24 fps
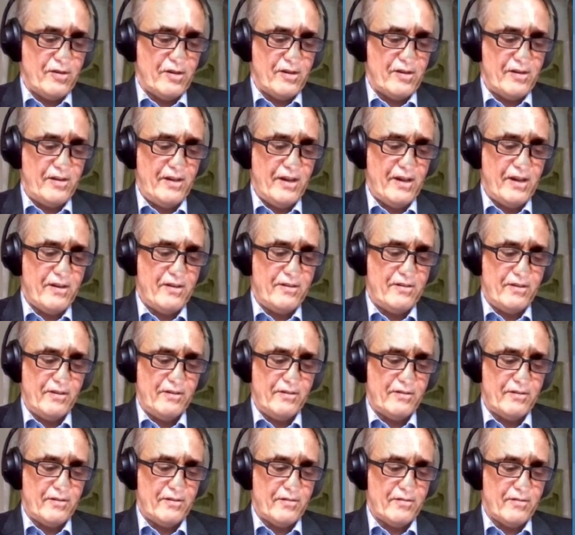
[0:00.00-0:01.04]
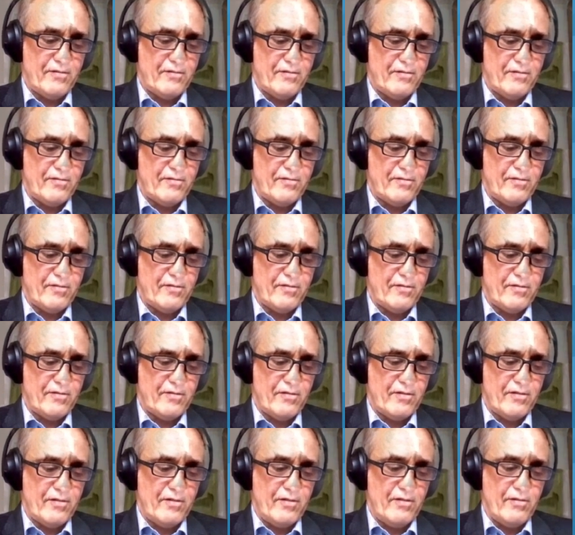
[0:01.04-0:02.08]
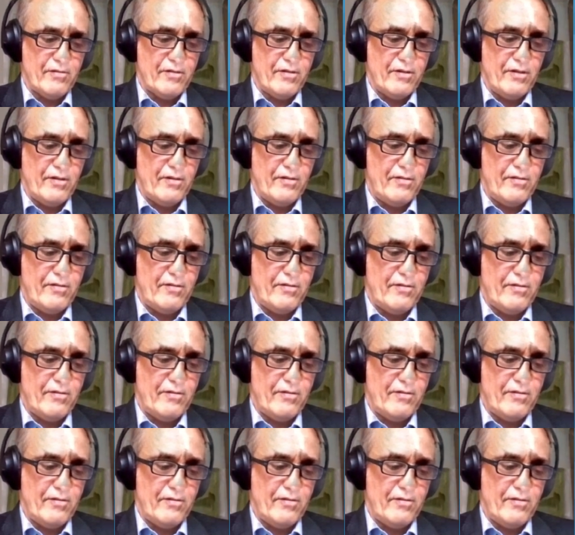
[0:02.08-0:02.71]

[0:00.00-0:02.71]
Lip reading: The clicker does. Okay.